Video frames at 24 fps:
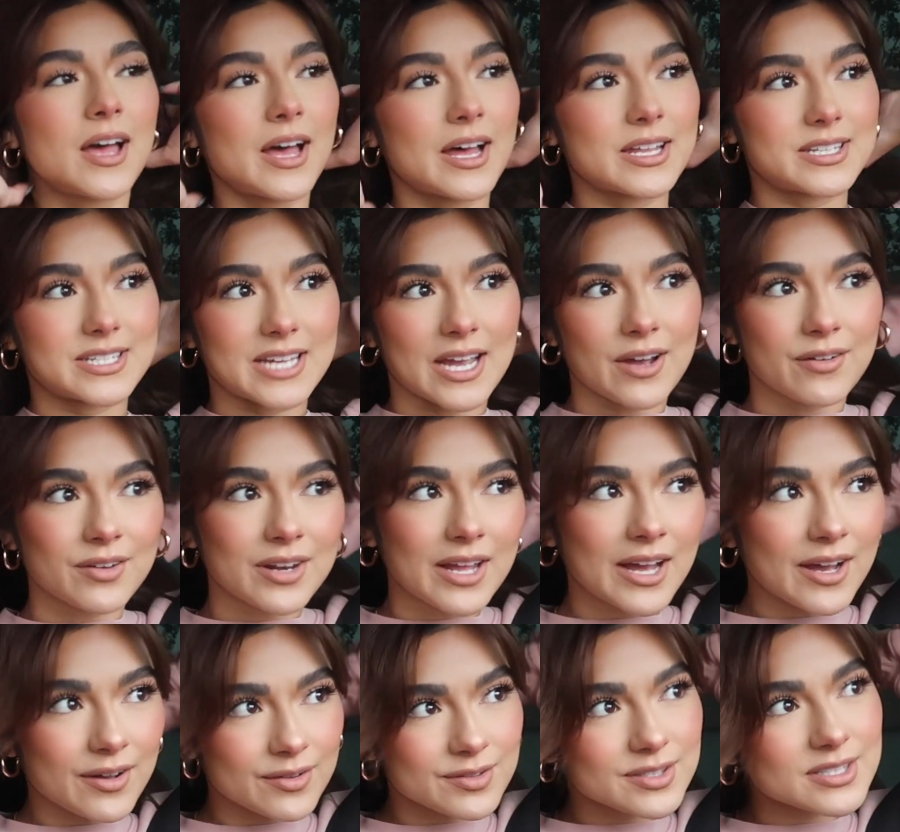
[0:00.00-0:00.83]
a
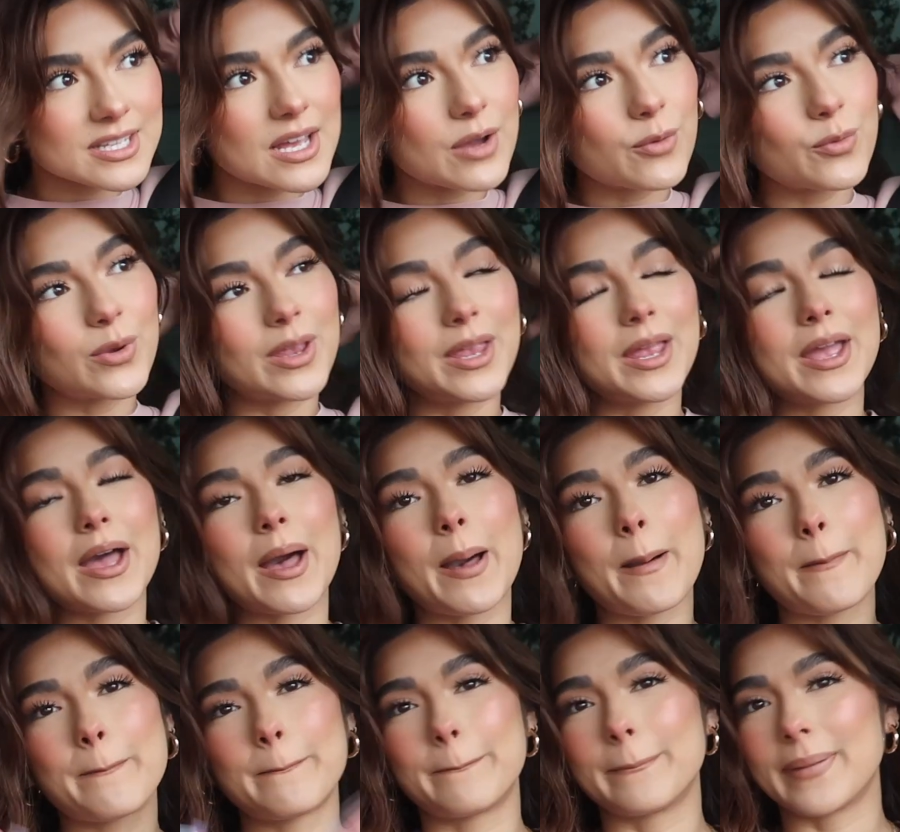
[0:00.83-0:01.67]
townhouse that we
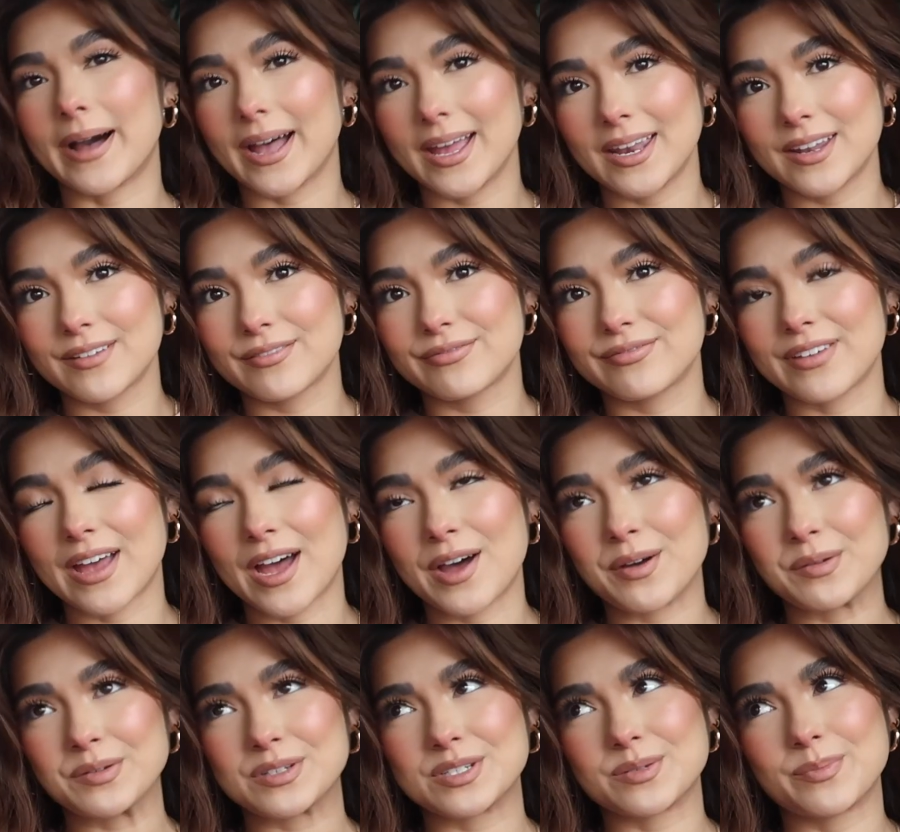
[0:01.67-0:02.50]
might have
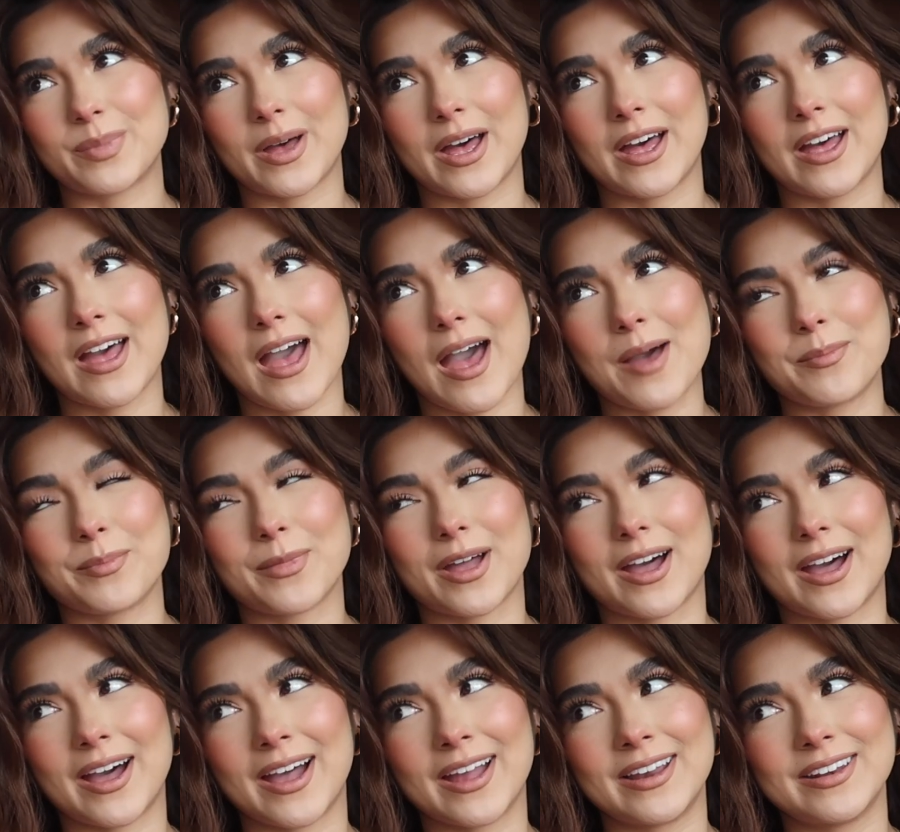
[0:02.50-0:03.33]
found, but
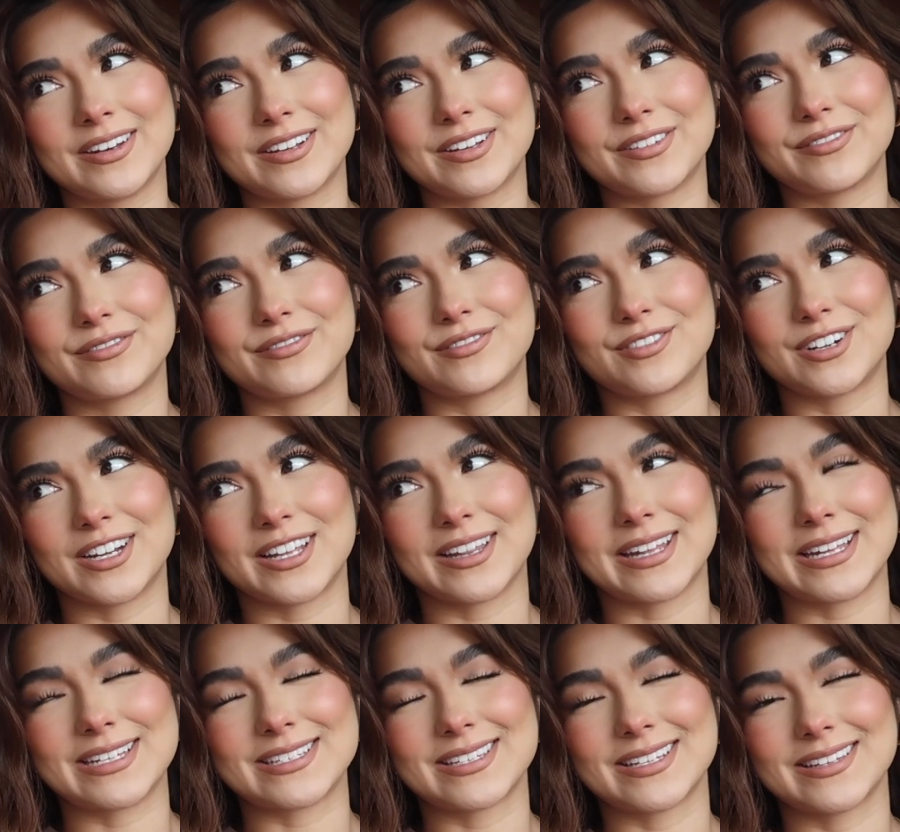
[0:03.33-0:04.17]
I'm kind of
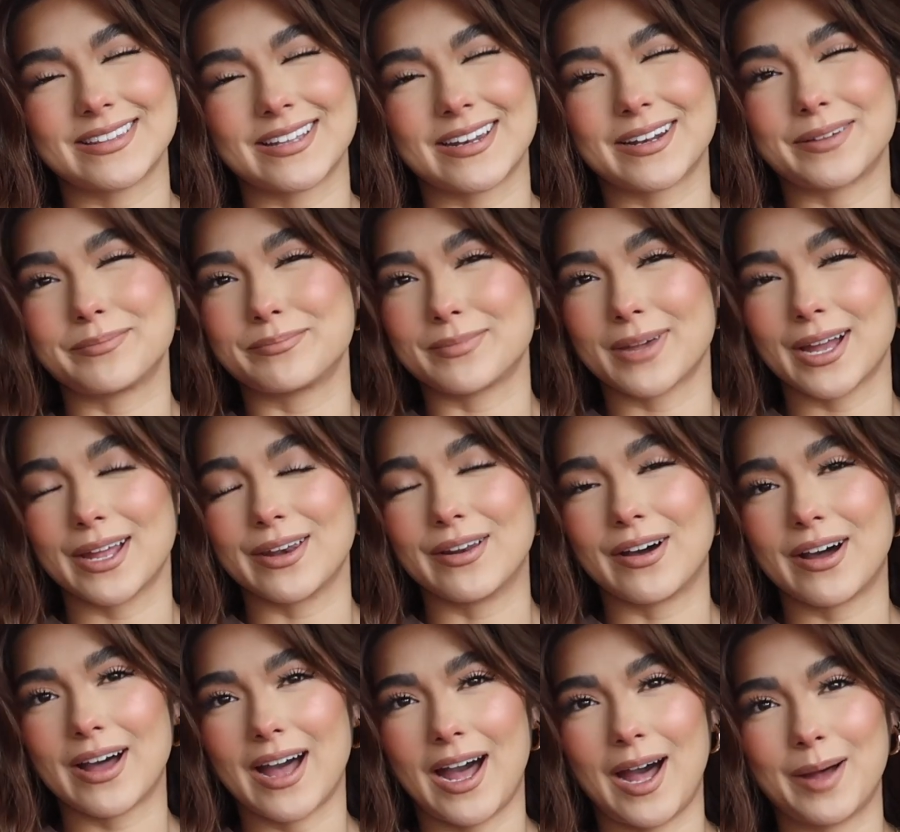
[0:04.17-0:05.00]
realizing that it
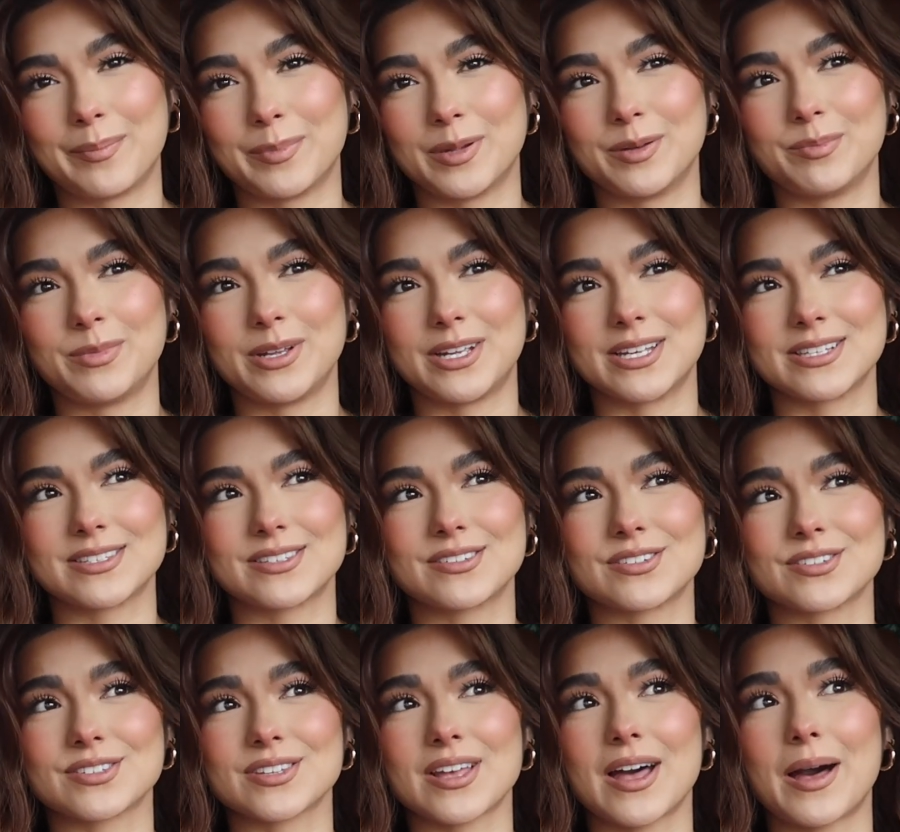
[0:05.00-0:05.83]
might not happen because
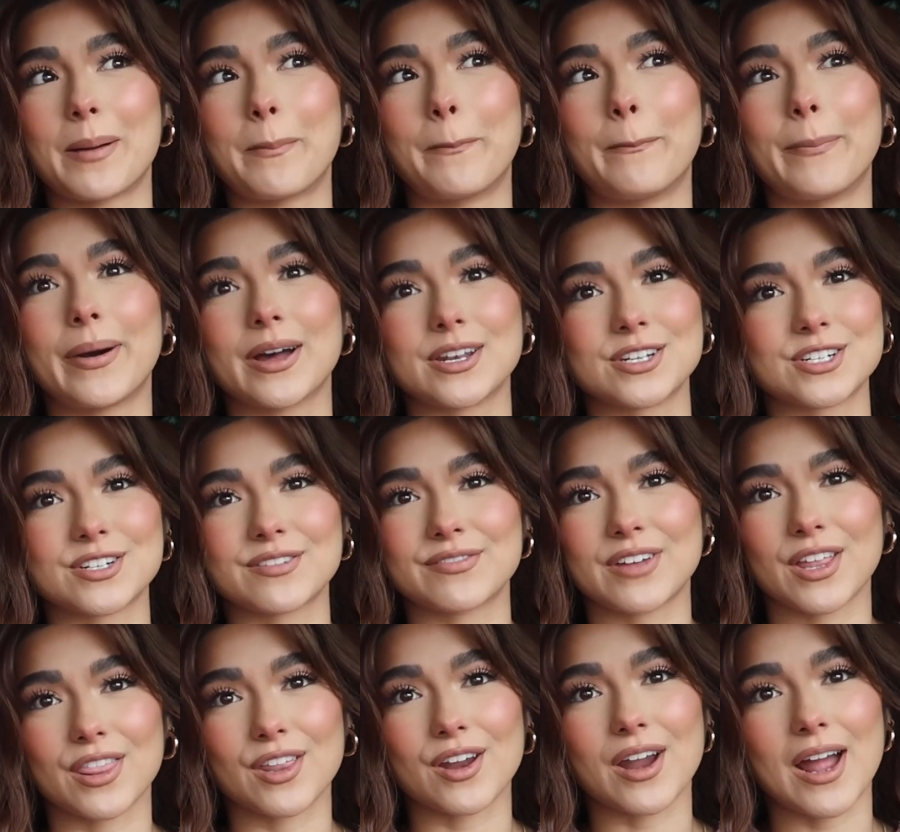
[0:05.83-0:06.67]
there's a bunch
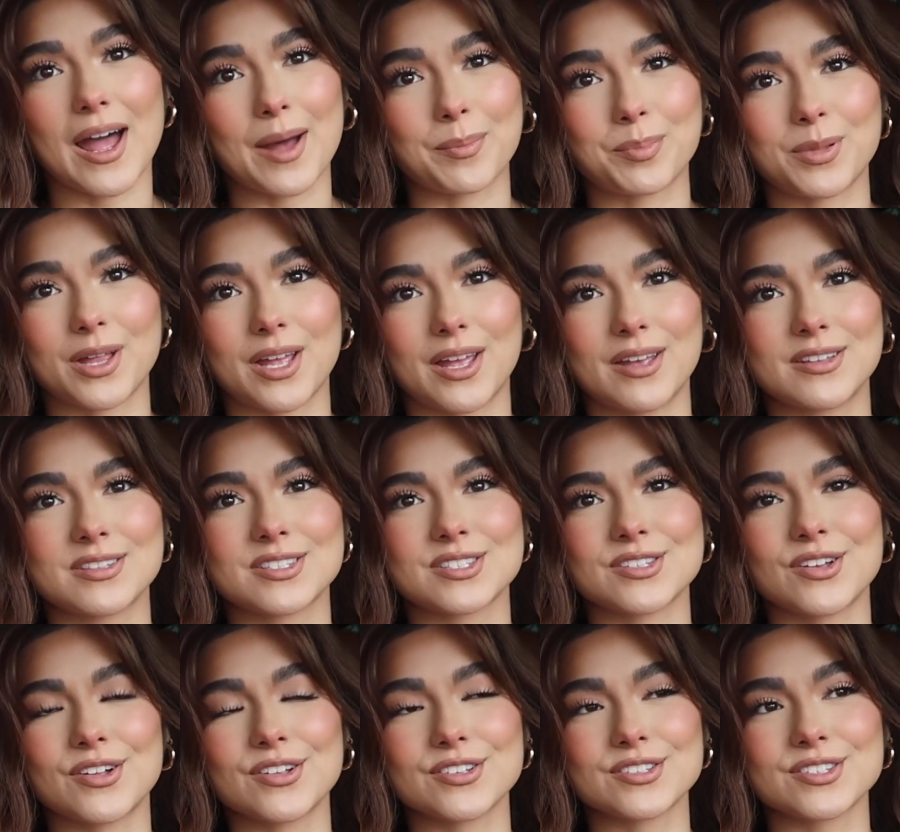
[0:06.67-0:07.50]
of other
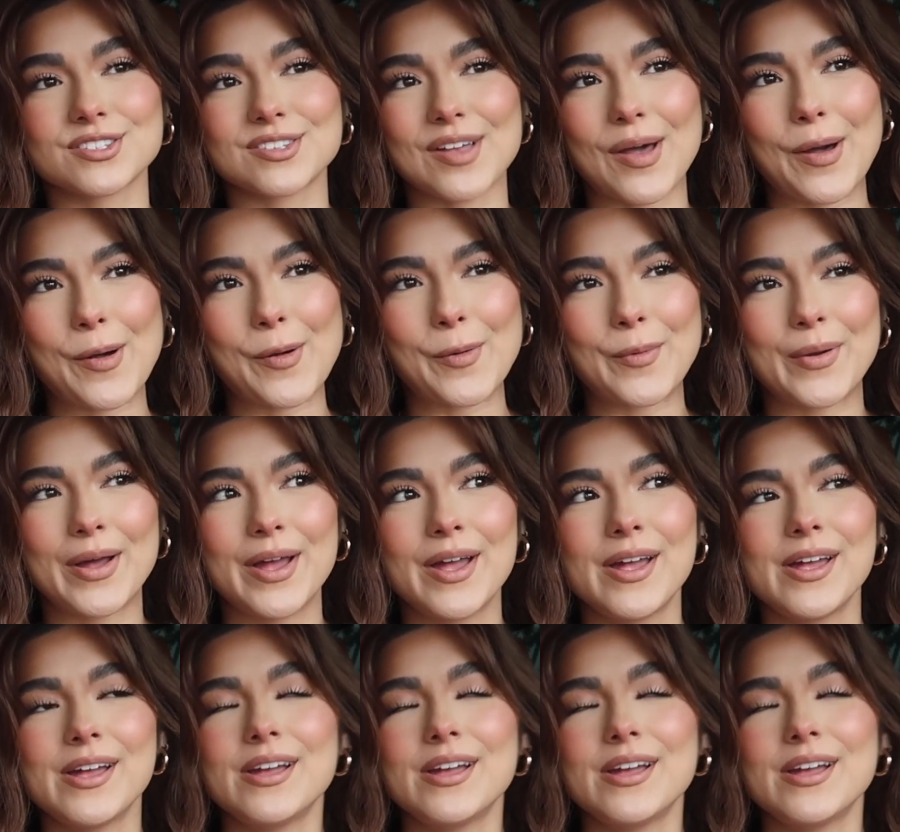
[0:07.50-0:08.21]
applicants also.